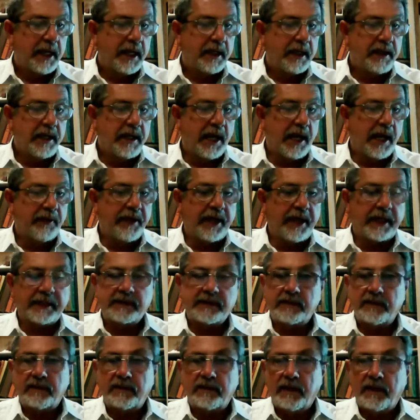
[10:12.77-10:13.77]
Now, that's
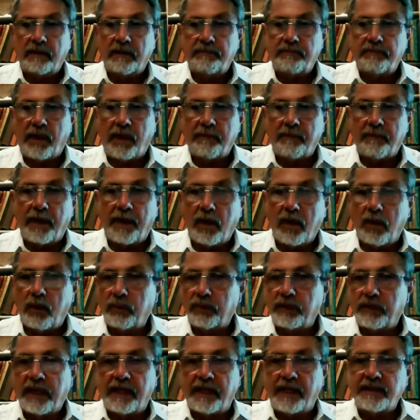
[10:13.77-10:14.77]
the part of my whole
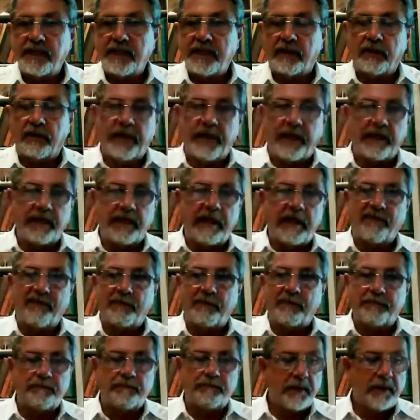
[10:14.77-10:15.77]
case here. They
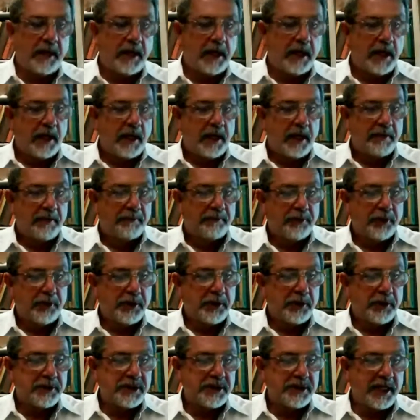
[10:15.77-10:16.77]
never
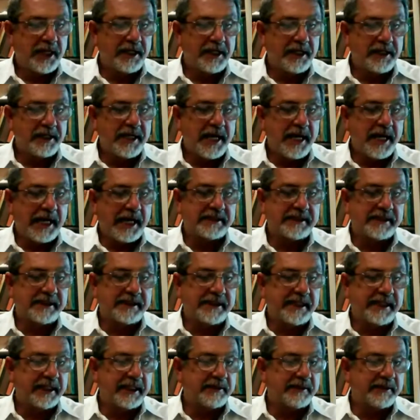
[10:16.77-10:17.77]
produced any tax
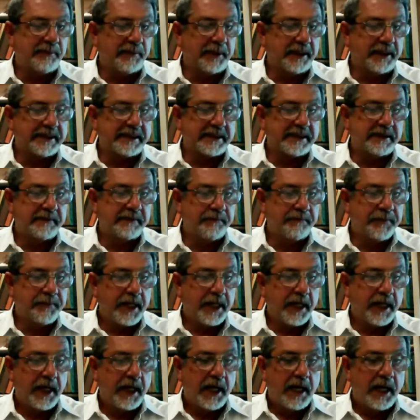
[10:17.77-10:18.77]
assessments.
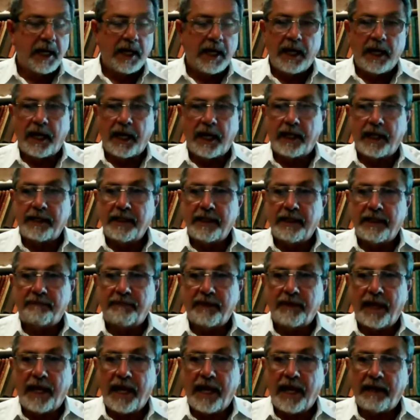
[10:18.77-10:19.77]
And if
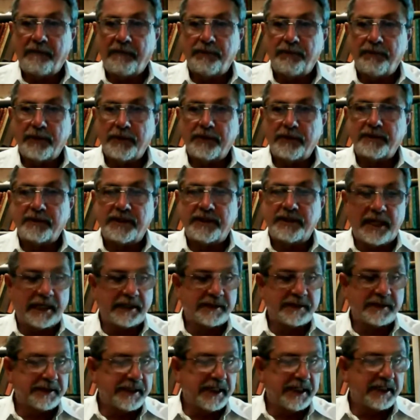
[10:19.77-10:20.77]
they had produced
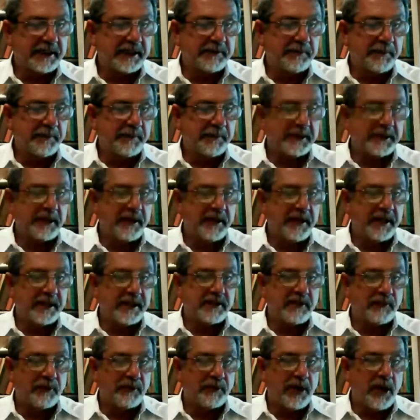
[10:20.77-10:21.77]
tax assessments, then
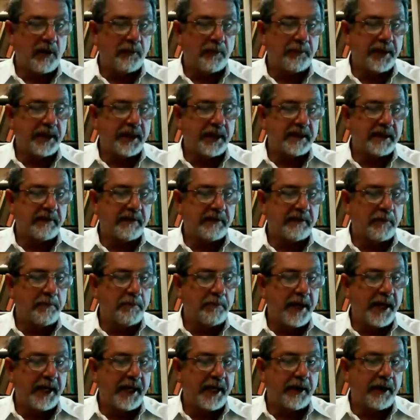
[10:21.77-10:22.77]
this would all be a different
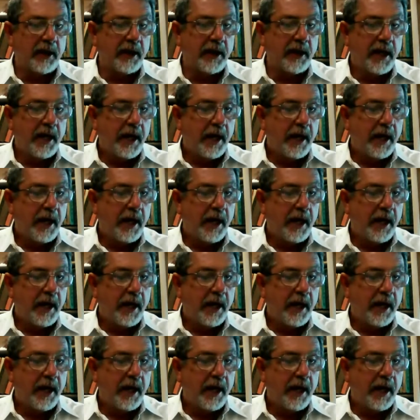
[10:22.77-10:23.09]
matter.